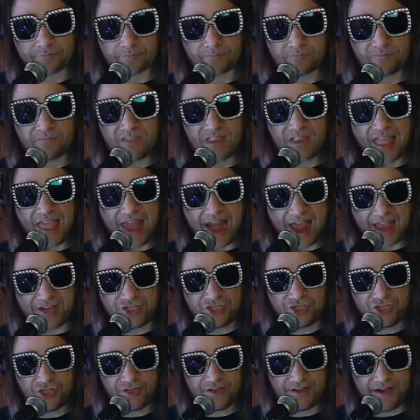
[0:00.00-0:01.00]
And I
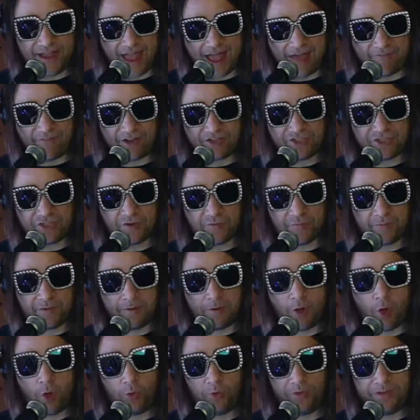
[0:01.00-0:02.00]
shouldn't have. I should have been
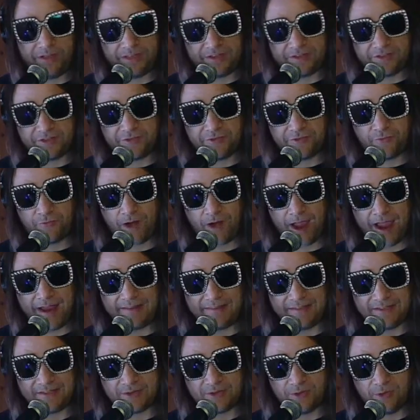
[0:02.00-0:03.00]
holding to the right
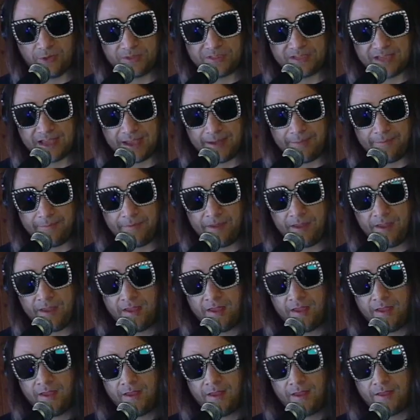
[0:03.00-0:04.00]
this whole time.
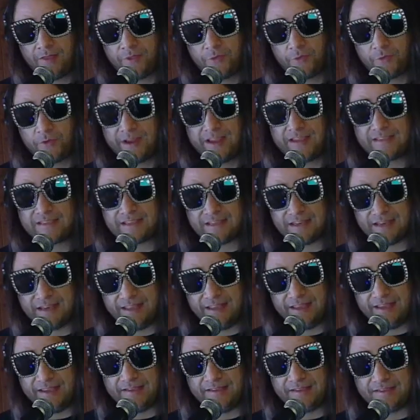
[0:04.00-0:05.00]
The reason
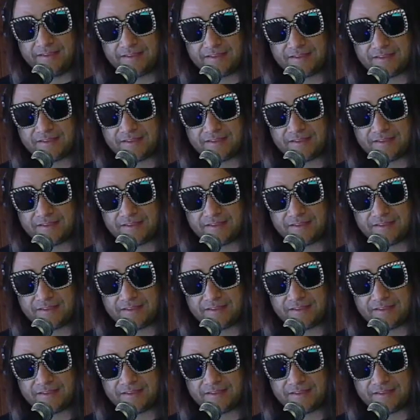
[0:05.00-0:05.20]
is